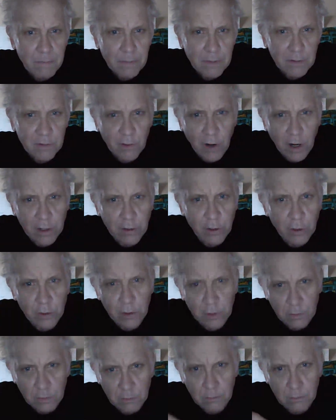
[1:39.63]
So I
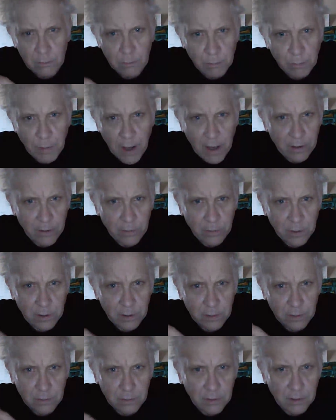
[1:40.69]
knew better
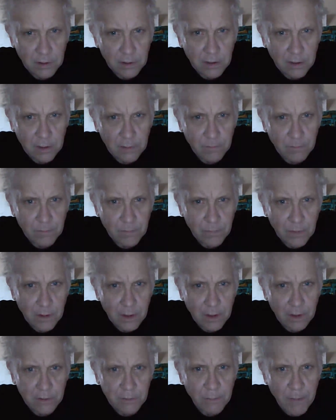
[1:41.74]
than
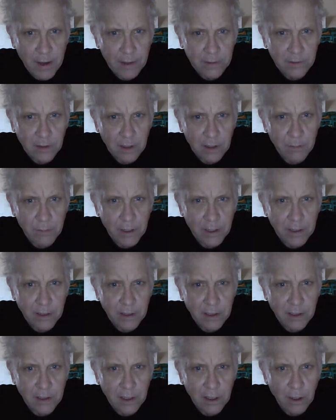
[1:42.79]
to expect anybody
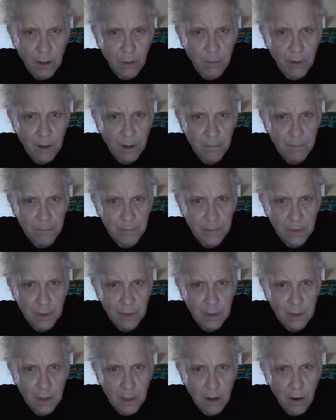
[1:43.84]
to care about
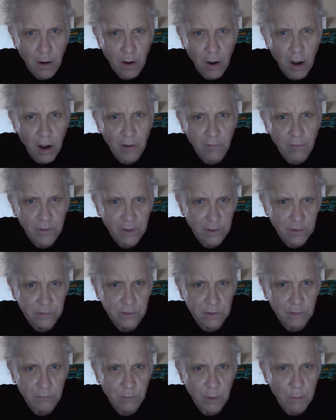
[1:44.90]
the
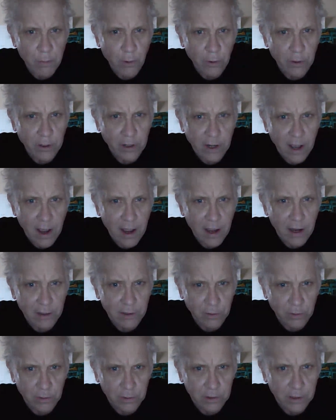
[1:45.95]
obvious and reported
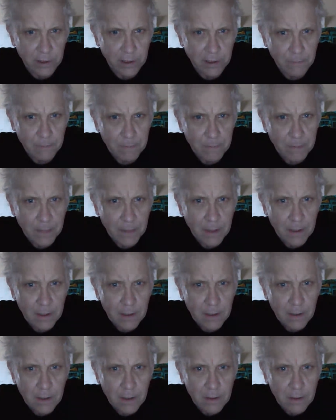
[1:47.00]
accurately.
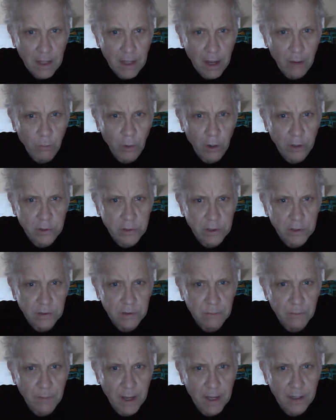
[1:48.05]
They weren't
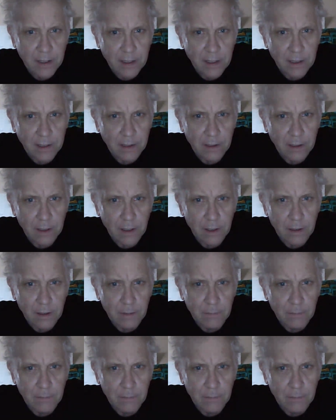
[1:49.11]
just making